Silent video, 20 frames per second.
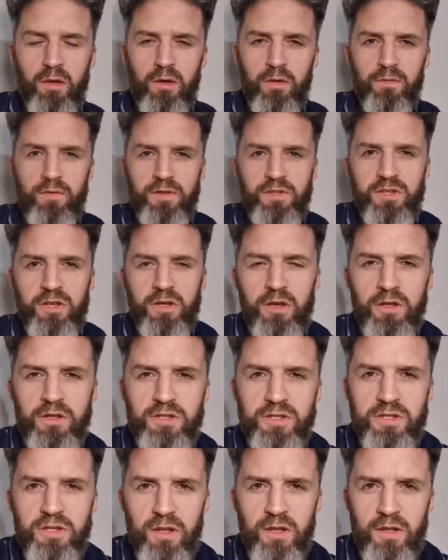of a
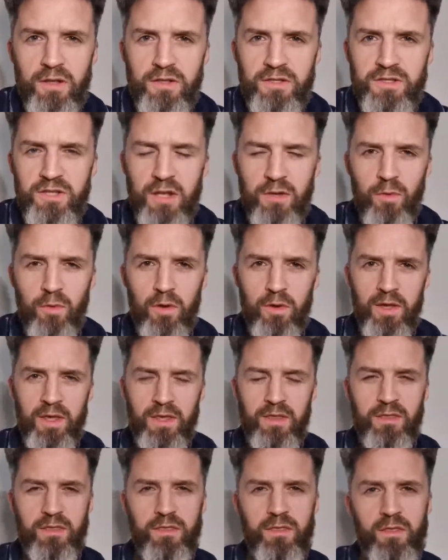church in Chadwell
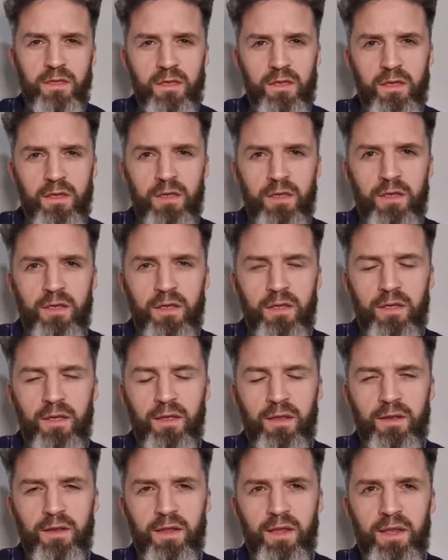Heath
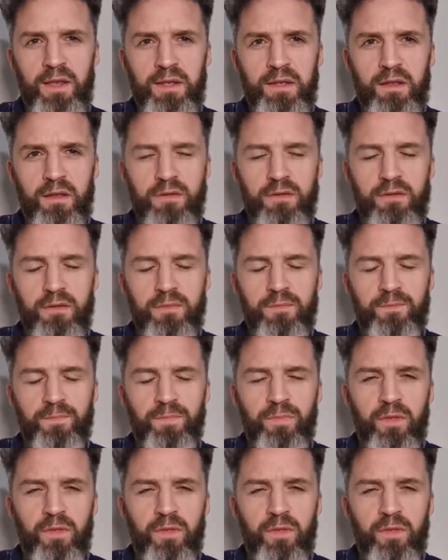in East London.